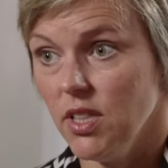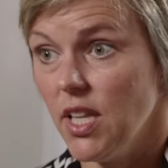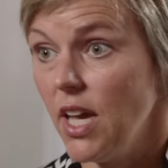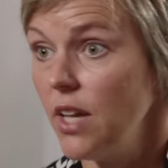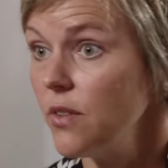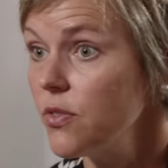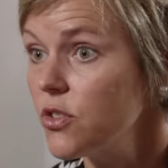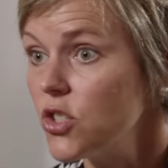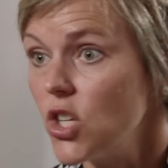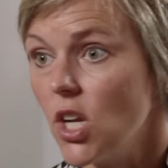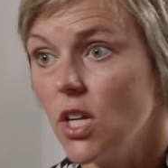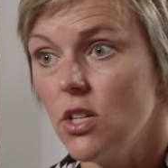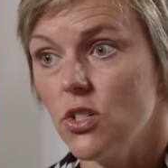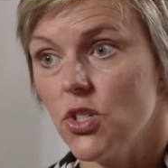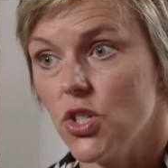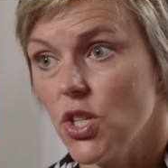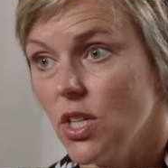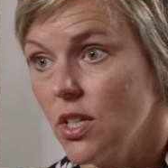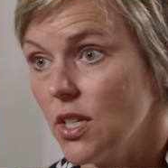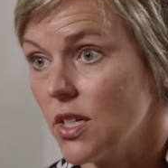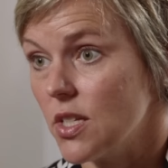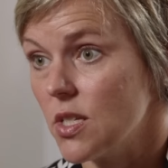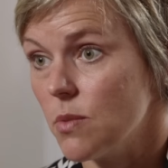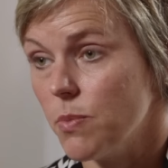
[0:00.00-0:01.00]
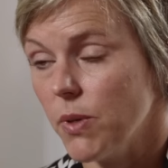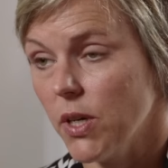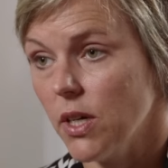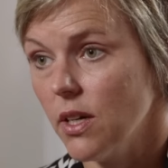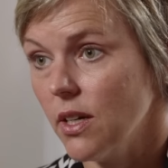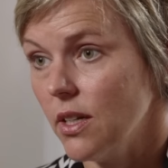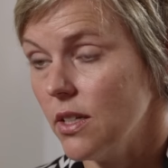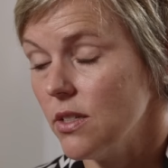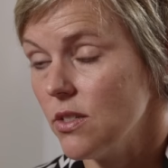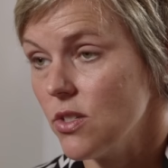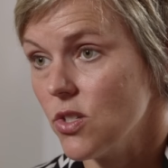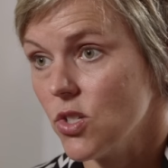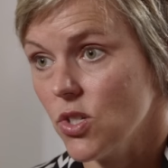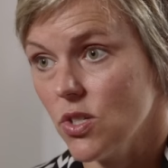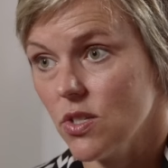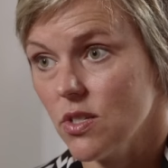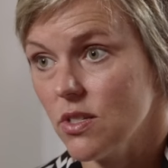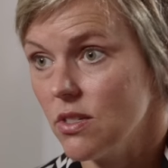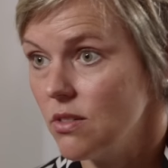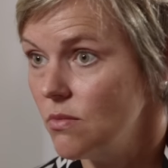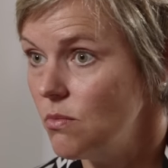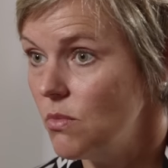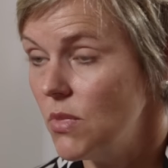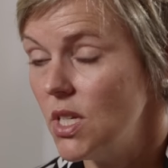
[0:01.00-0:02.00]
life-changing experience
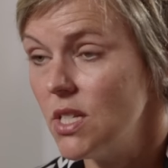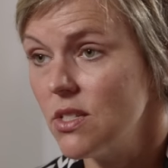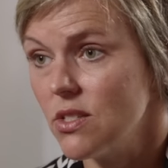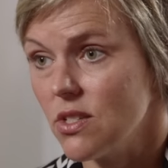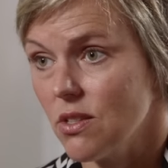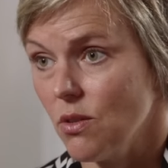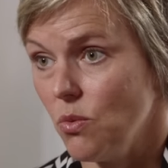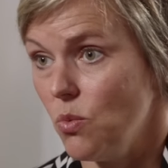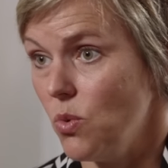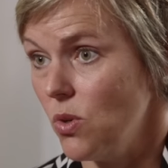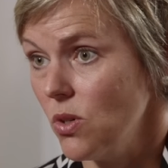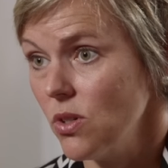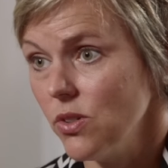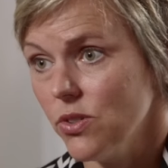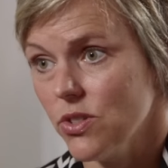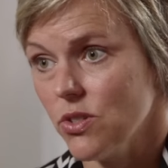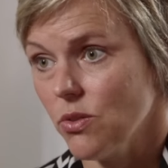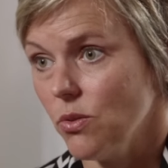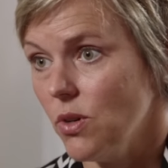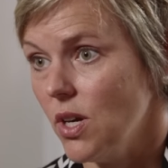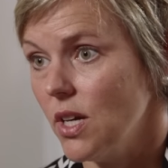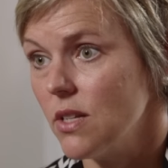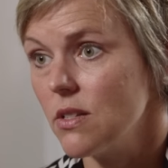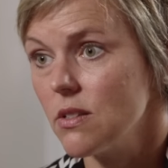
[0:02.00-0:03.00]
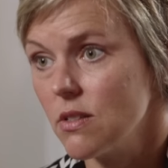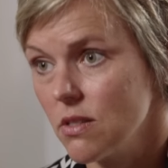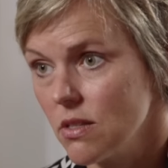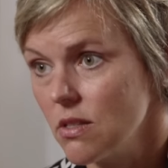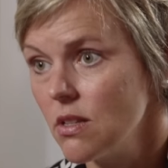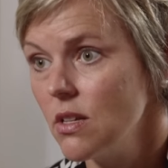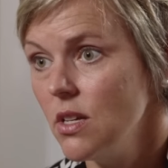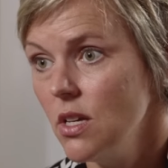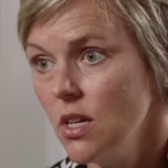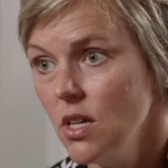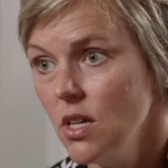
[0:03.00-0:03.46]
just means the world to us.